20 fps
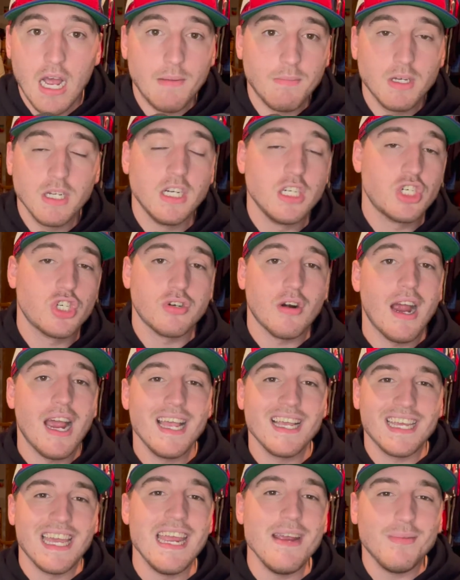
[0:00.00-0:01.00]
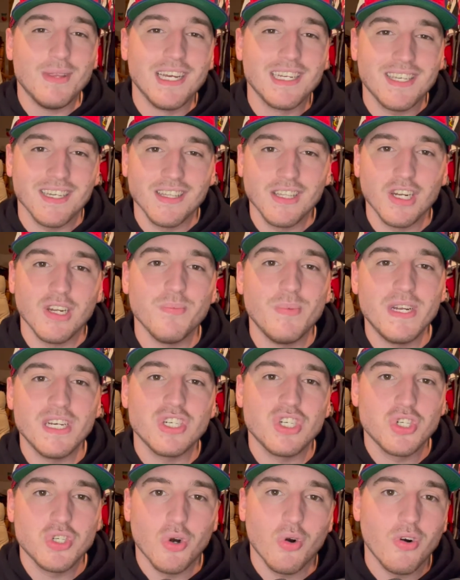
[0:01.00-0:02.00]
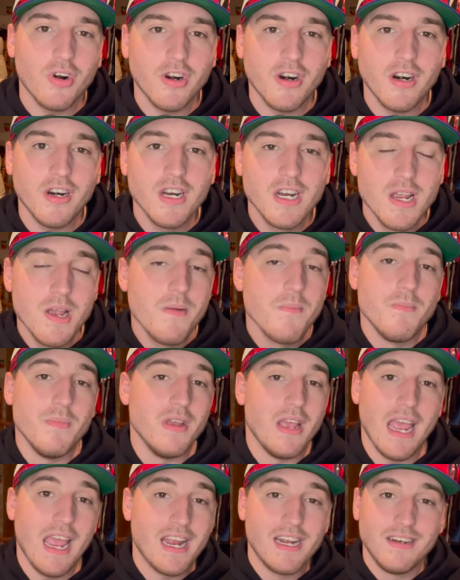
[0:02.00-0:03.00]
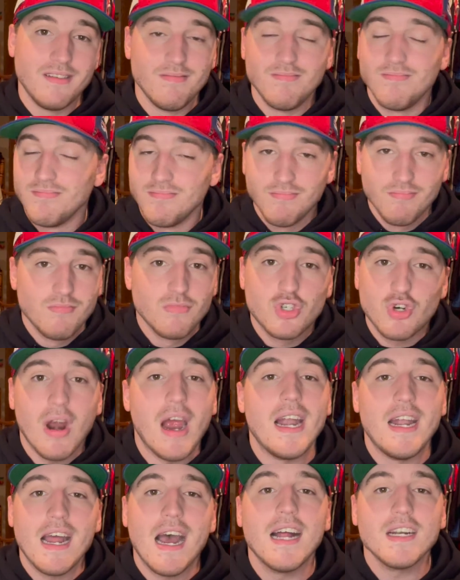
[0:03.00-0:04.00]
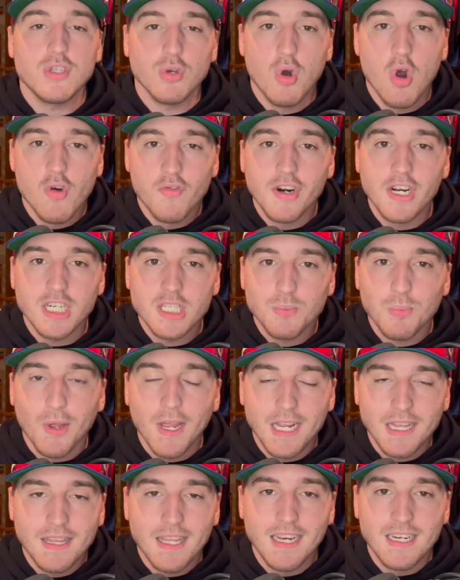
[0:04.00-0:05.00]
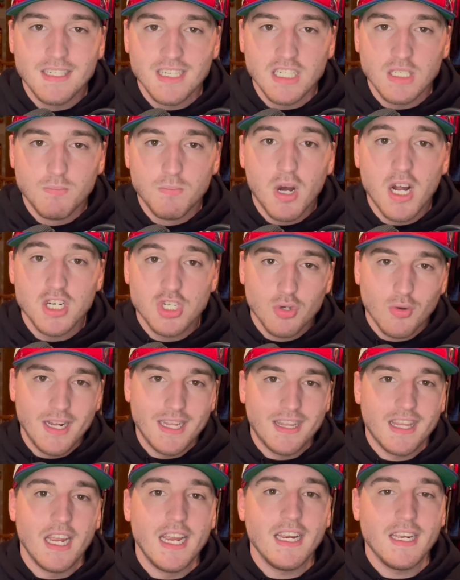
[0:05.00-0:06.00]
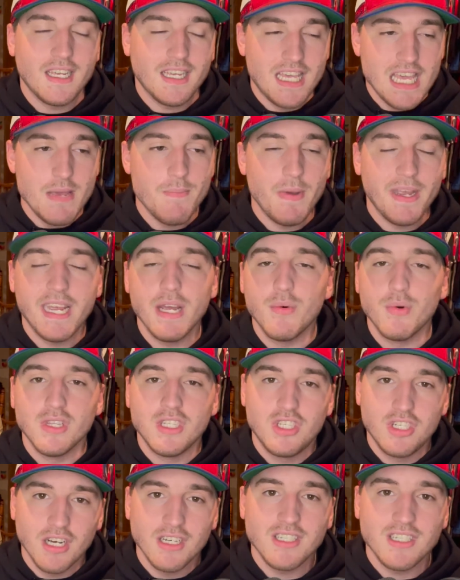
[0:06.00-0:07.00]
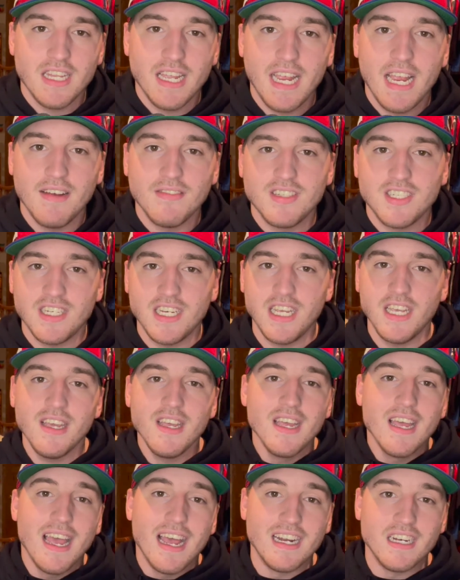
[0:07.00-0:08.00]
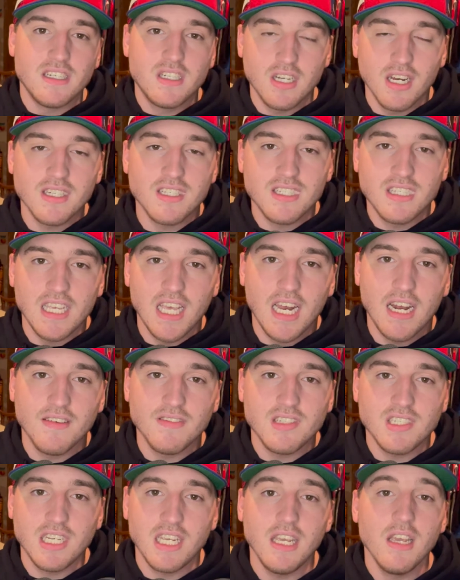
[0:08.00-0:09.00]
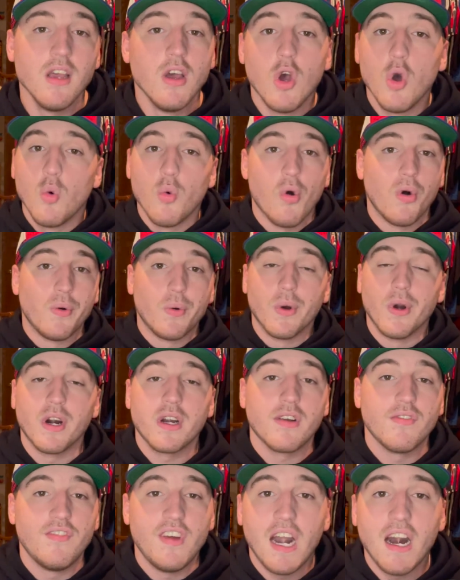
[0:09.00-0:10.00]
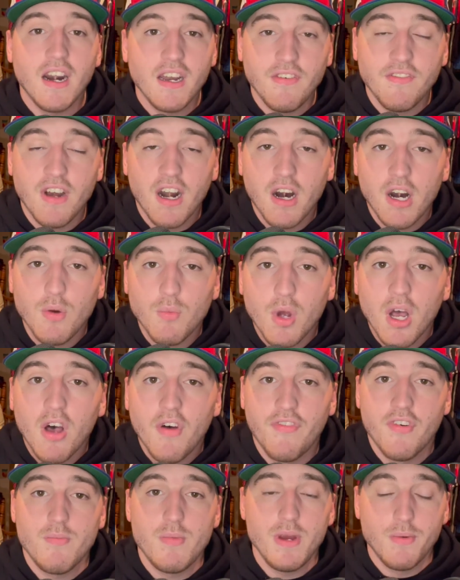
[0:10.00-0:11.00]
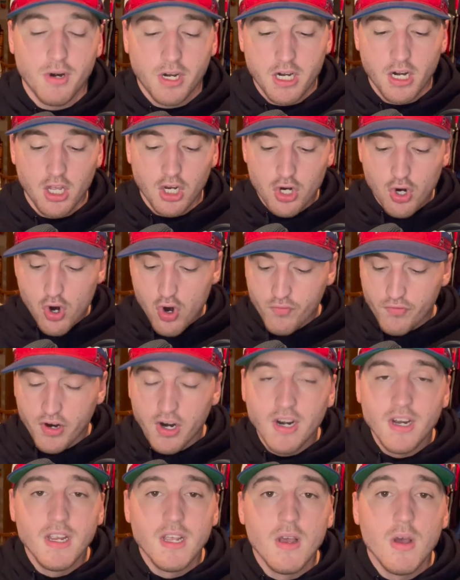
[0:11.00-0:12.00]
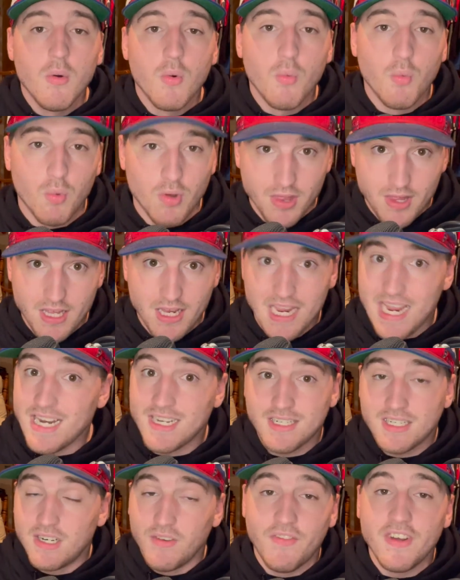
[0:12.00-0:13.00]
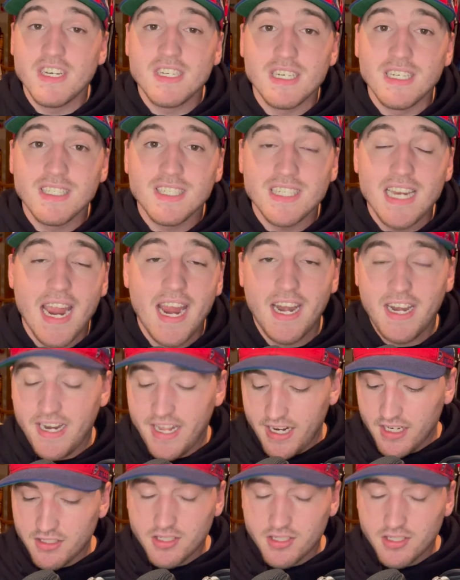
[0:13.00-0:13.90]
going to try and keep this a little bit shorter and try not to over-explain things as much. So I think keeping it with just the AFC and just the NFC will work very, very well for me. We're going to go over each division standings,